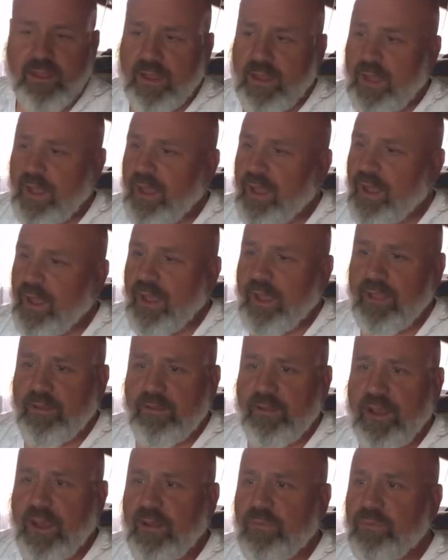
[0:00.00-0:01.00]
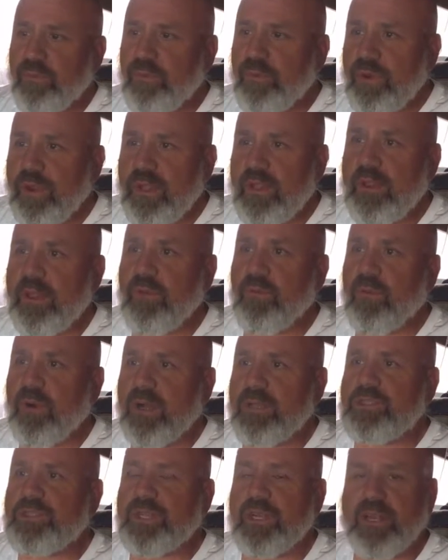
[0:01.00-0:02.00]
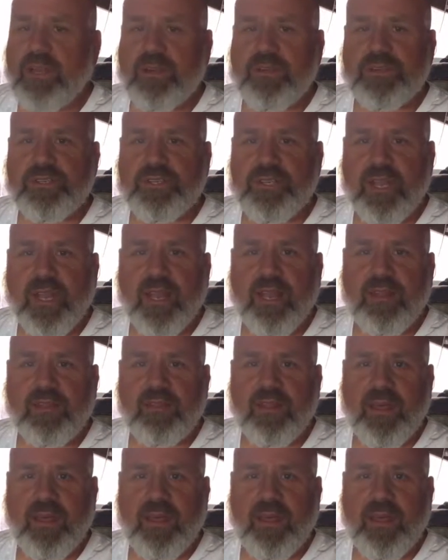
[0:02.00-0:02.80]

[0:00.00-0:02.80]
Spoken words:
I really want you to understand